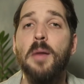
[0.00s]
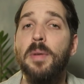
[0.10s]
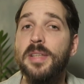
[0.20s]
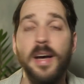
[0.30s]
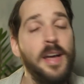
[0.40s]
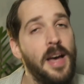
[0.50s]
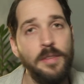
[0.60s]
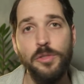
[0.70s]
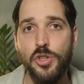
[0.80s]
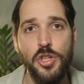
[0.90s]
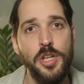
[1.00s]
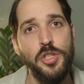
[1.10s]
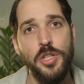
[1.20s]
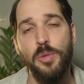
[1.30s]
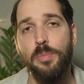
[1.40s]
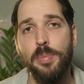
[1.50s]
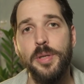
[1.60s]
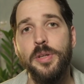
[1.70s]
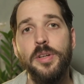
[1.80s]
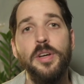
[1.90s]
but I have to change that
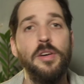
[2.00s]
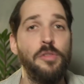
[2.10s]
opinion